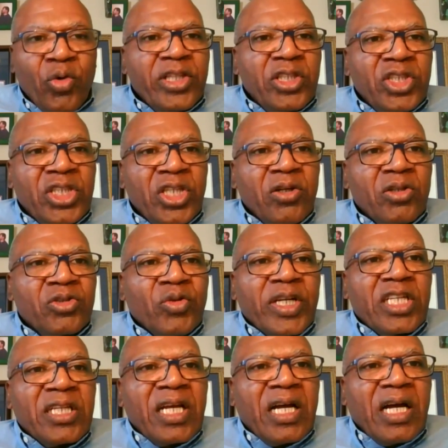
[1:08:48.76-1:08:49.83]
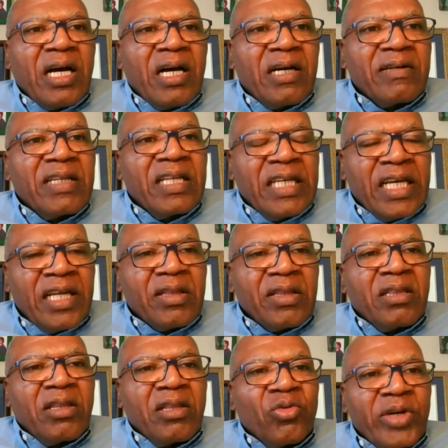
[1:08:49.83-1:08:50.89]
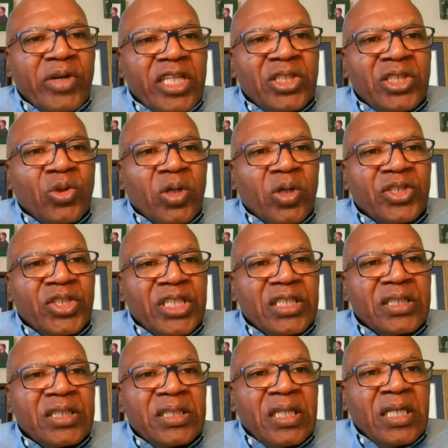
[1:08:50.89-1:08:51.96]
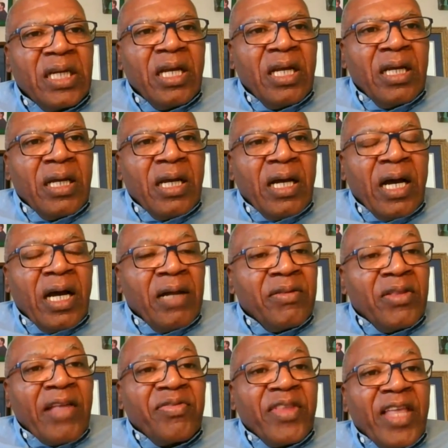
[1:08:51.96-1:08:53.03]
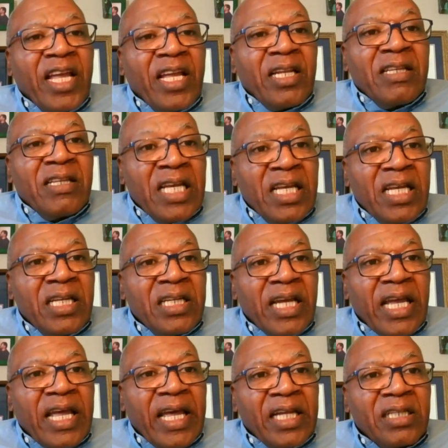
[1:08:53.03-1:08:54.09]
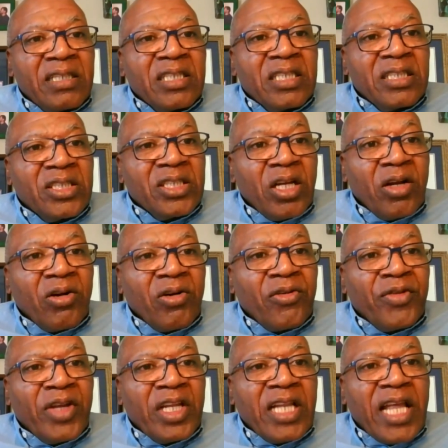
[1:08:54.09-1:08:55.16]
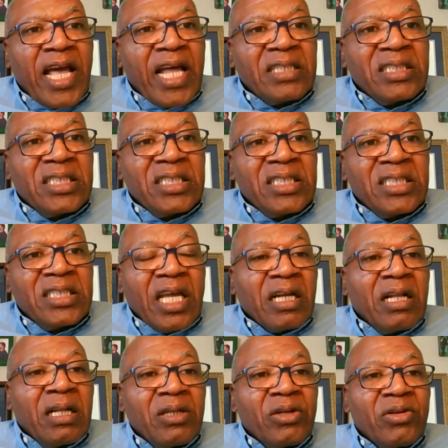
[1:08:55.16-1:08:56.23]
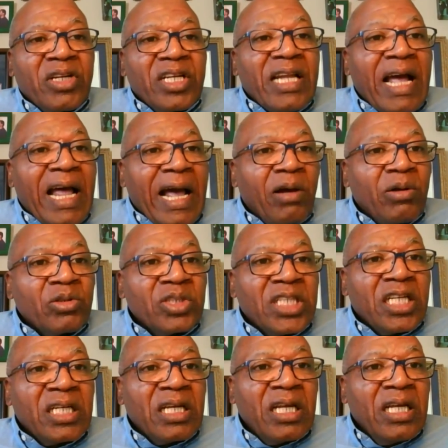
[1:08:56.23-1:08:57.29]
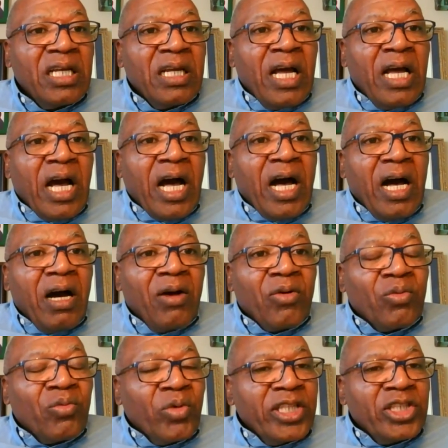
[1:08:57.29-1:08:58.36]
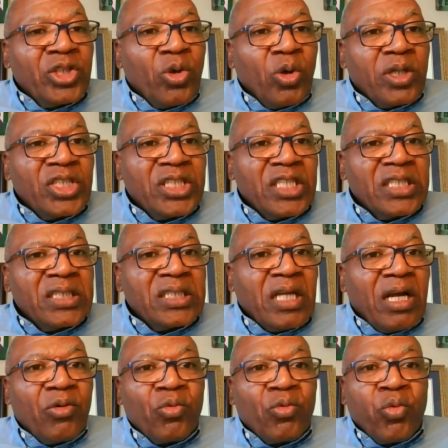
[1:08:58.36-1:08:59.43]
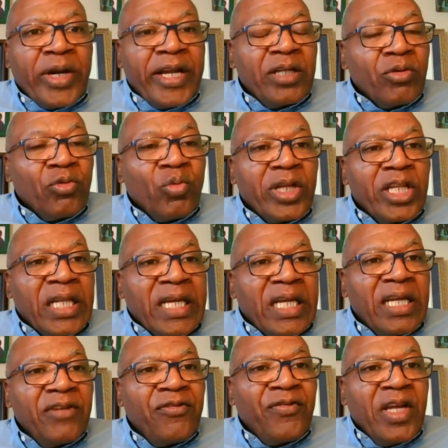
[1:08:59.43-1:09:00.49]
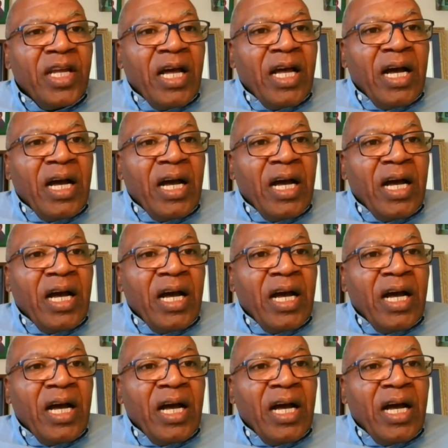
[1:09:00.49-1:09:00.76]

with children get the resources that they need and deserve. And that's included housing resources, rent relief,